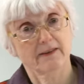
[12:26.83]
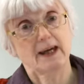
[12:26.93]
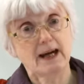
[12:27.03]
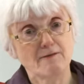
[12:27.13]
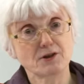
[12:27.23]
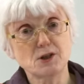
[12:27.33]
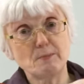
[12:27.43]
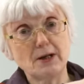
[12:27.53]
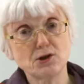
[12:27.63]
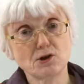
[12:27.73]
They have a
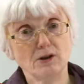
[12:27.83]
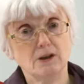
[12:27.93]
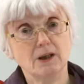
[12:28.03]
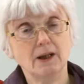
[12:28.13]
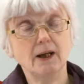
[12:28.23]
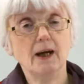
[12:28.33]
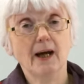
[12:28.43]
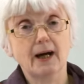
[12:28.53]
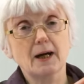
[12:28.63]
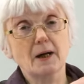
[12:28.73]
special
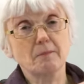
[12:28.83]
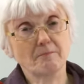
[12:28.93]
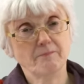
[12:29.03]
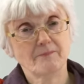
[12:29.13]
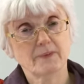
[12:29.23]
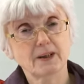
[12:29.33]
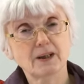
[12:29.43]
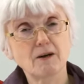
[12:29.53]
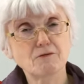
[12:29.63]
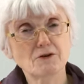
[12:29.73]

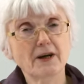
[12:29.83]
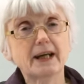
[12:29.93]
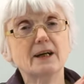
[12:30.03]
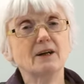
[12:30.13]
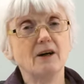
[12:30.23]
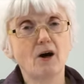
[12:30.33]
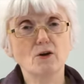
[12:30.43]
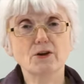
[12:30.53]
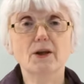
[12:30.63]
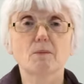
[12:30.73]
covering
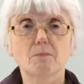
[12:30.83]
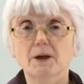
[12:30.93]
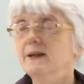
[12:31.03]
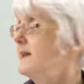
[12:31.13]
on them